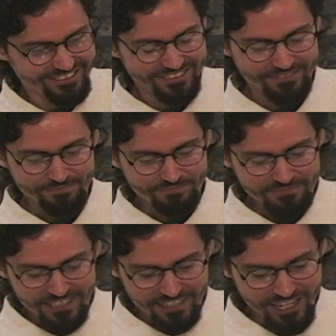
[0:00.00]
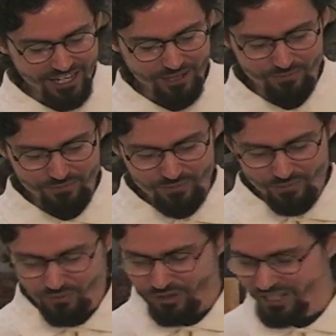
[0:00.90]
right?
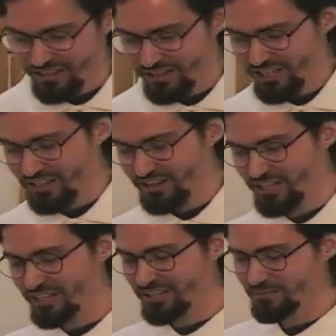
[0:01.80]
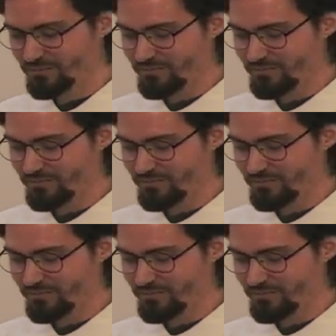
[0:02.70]
Um, the, the, the